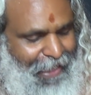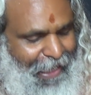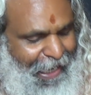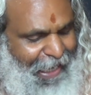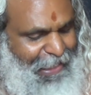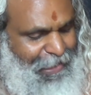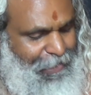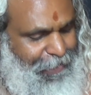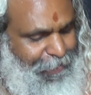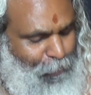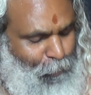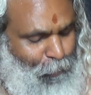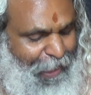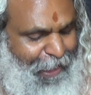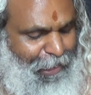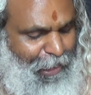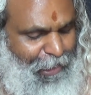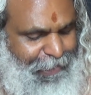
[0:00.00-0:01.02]
and you
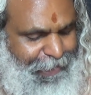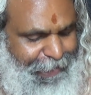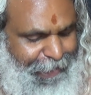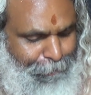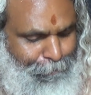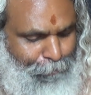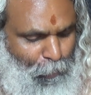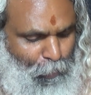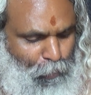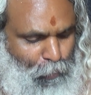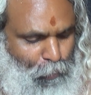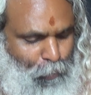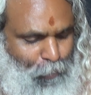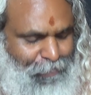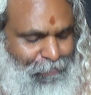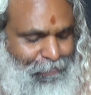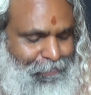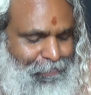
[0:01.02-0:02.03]
are not able
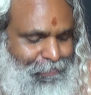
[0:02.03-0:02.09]
to